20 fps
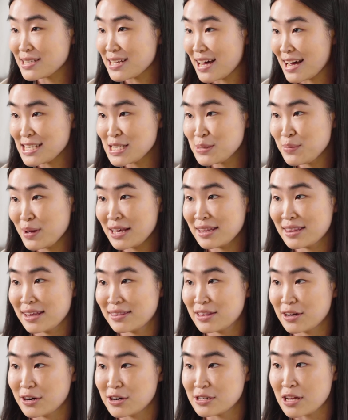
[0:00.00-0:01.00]
It's estimated
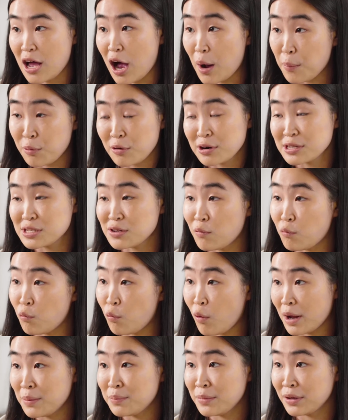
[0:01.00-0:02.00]
that there's upwards of
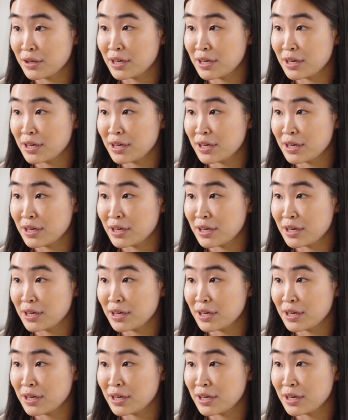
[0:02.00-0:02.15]
1